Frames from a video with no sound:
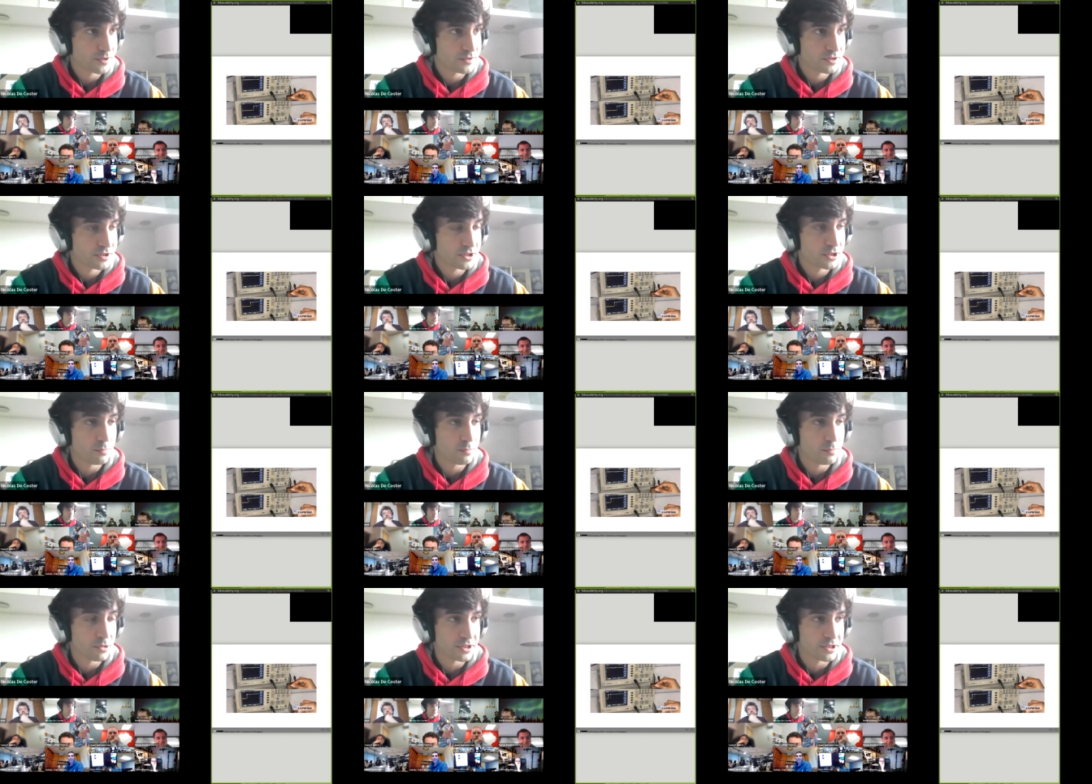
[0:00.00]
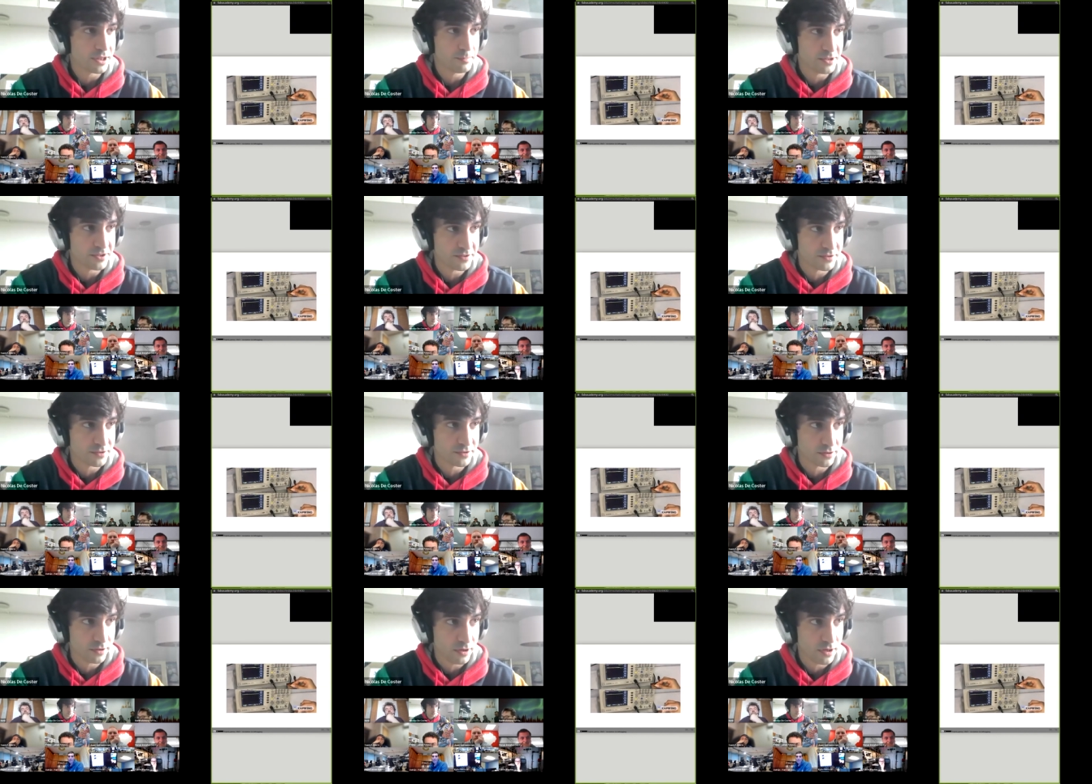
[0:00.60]
decoupling
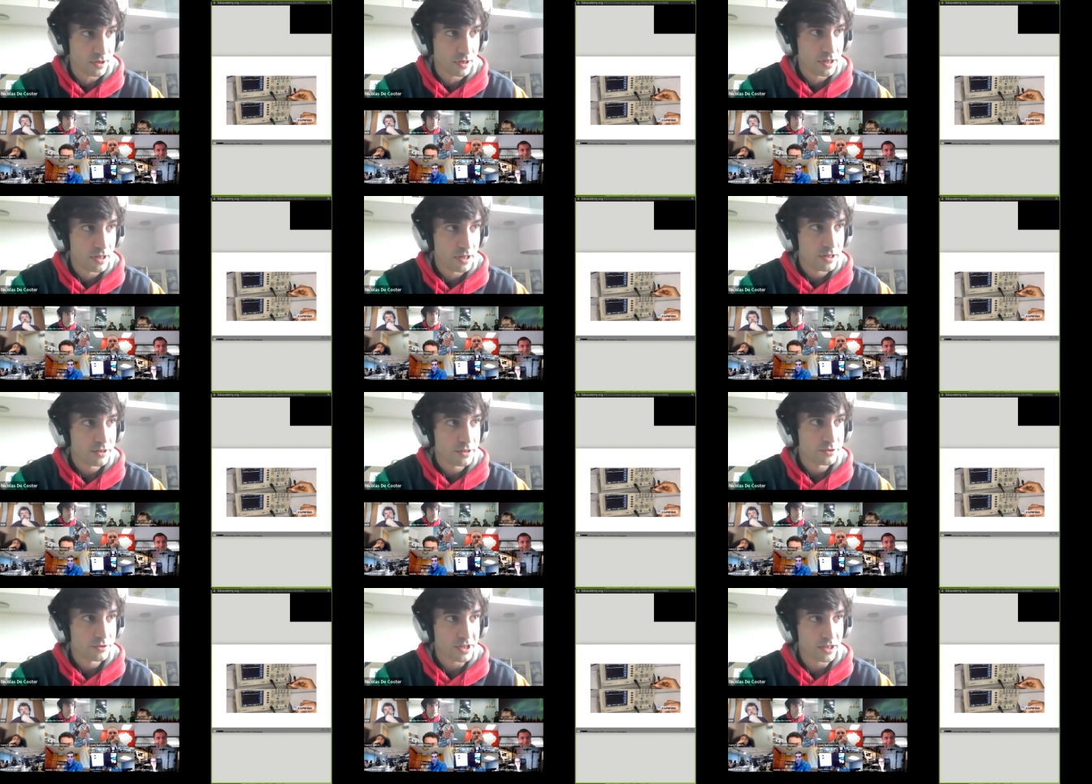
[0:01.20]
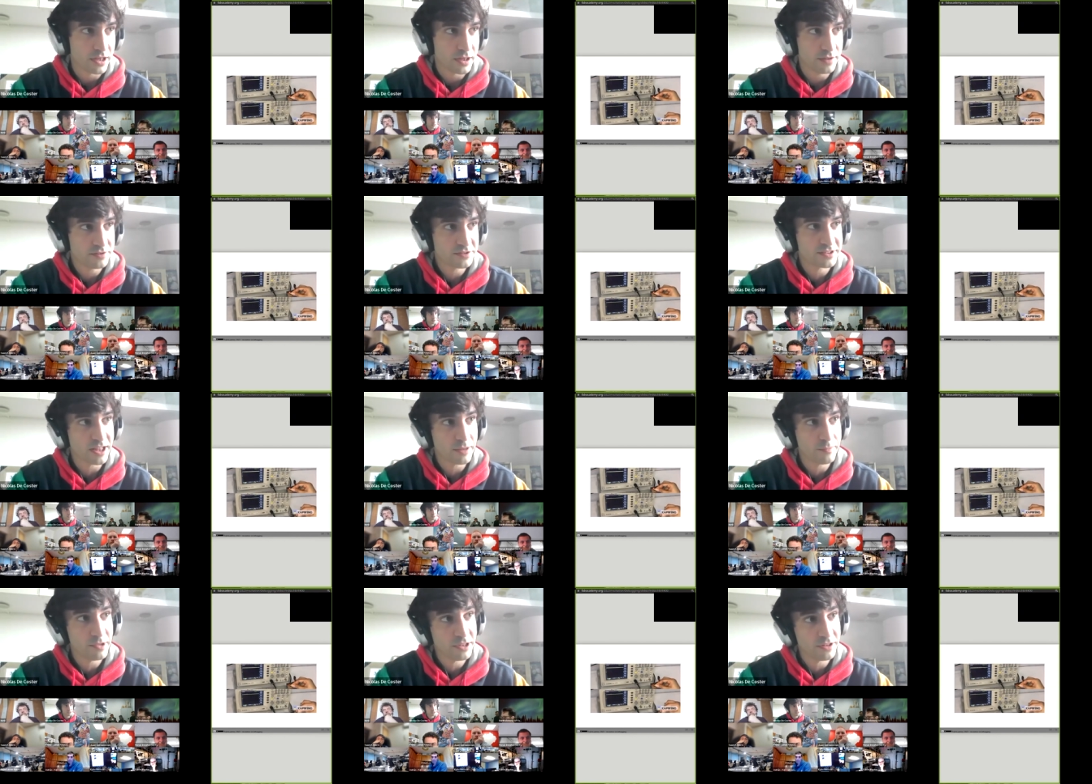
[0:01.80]
capacitor. You can have
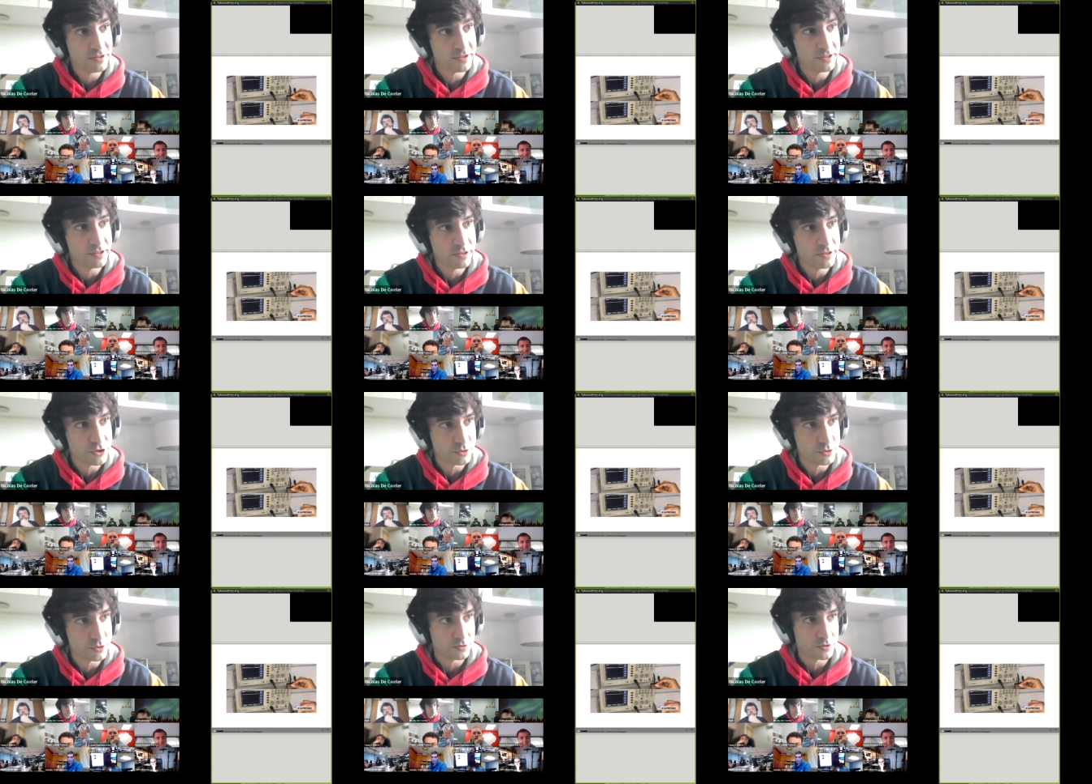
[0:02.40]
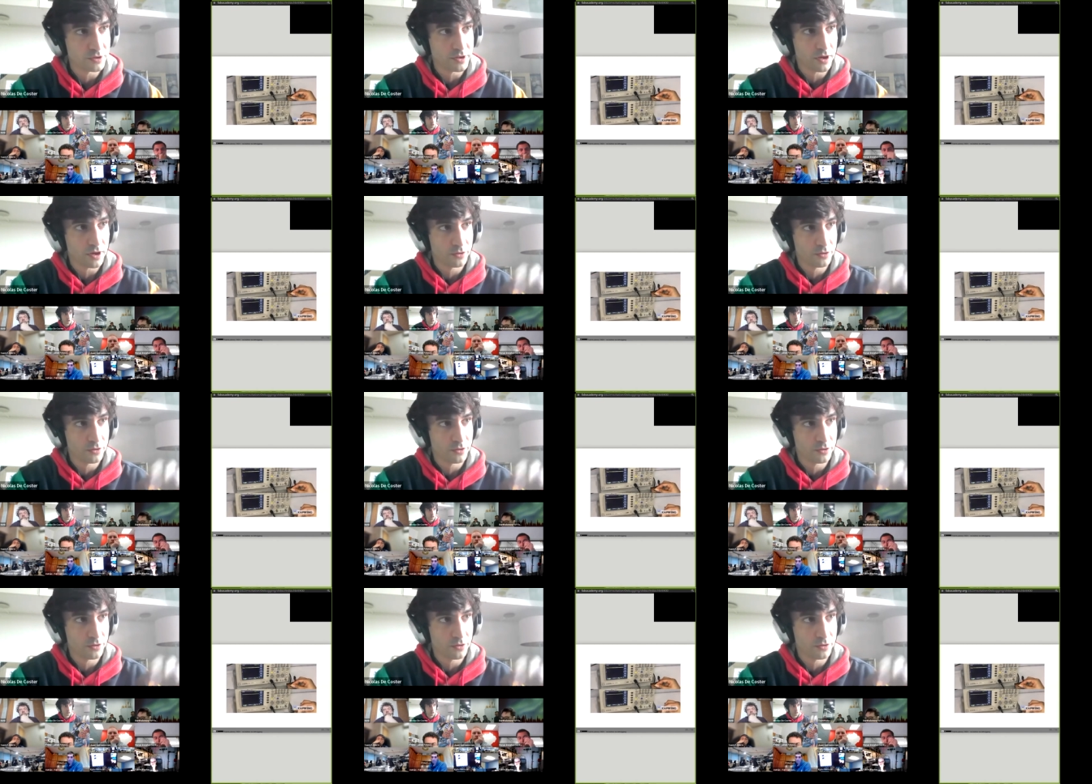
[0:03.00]
stability issues.